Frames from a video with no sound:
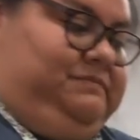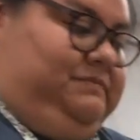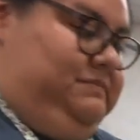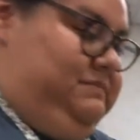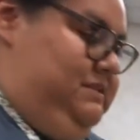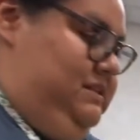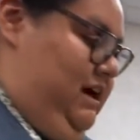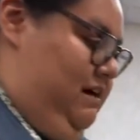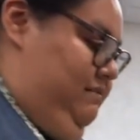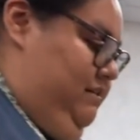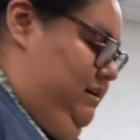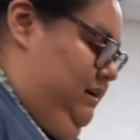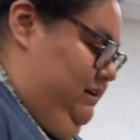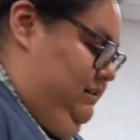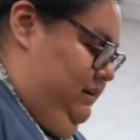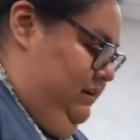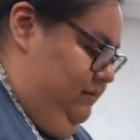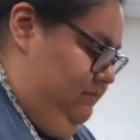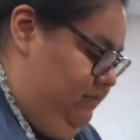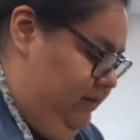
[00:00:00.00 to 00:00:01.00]
7, I
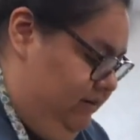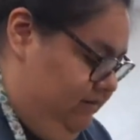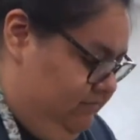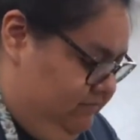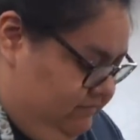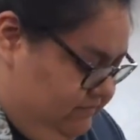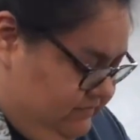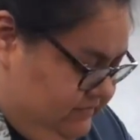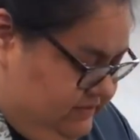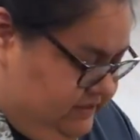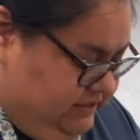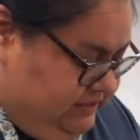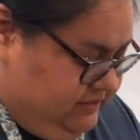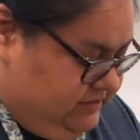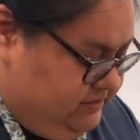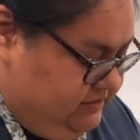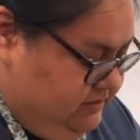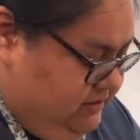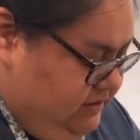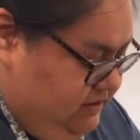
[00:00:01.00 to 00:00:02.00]
think. Wait, 6.
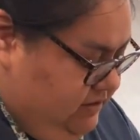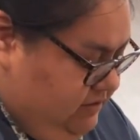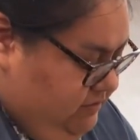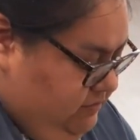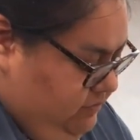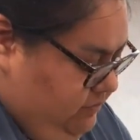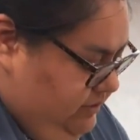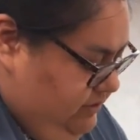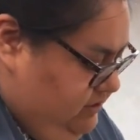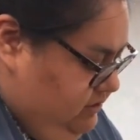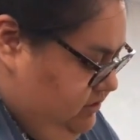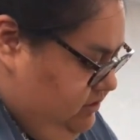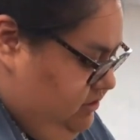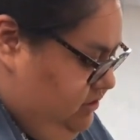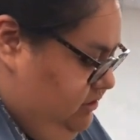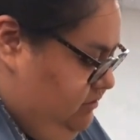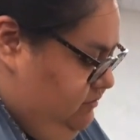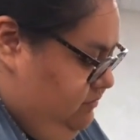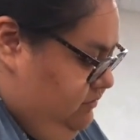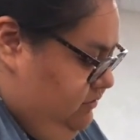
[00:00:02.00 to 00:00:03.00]
1,
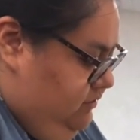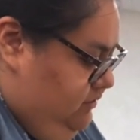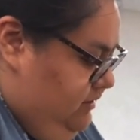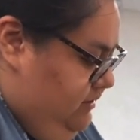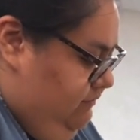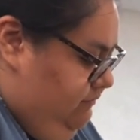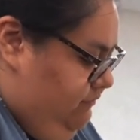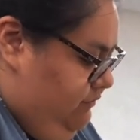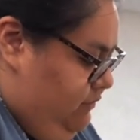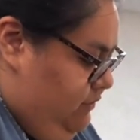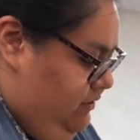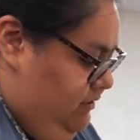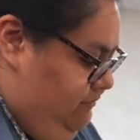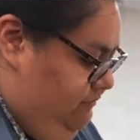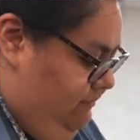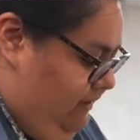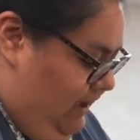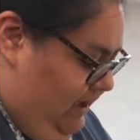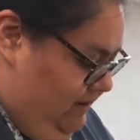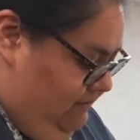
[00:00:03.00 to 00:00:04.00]
2, 3, 4,
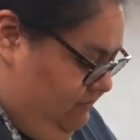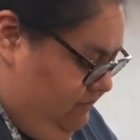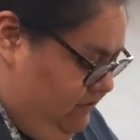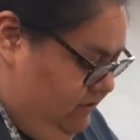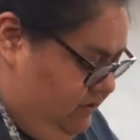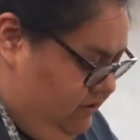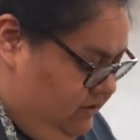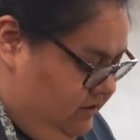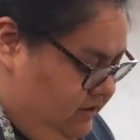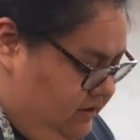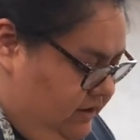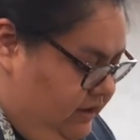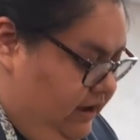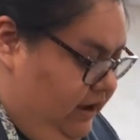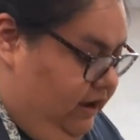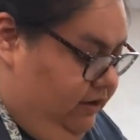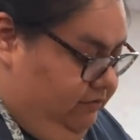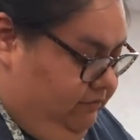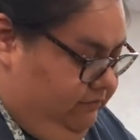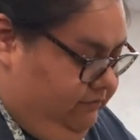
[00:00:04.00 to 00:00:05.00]
5.
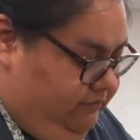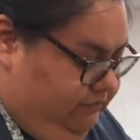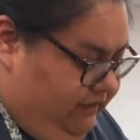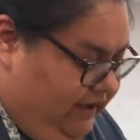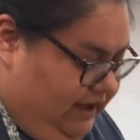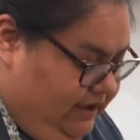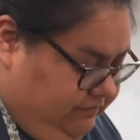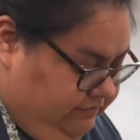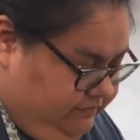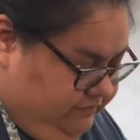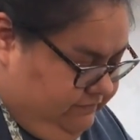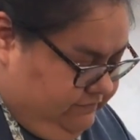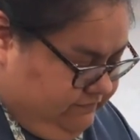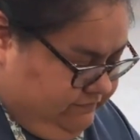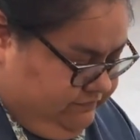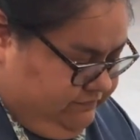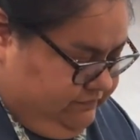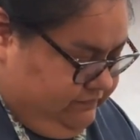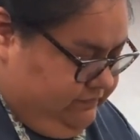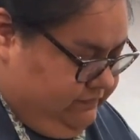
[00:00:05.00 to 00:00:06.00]
Oh, 5.
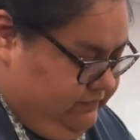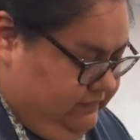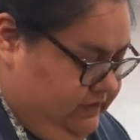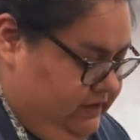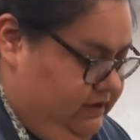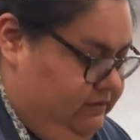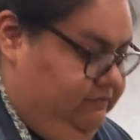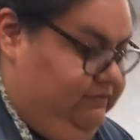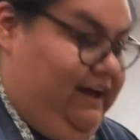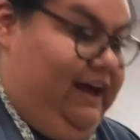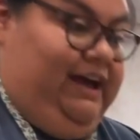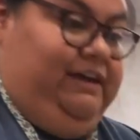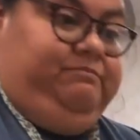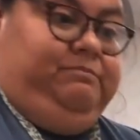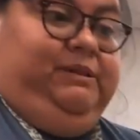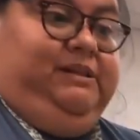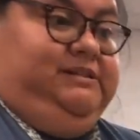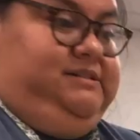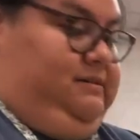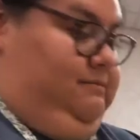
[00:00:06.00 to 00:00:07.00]
5
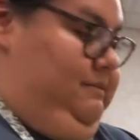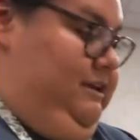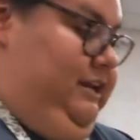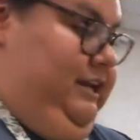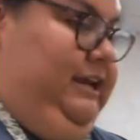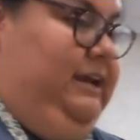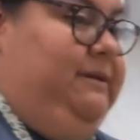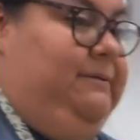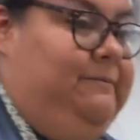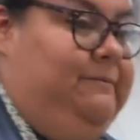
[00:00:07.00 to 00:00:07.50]
plus the mini.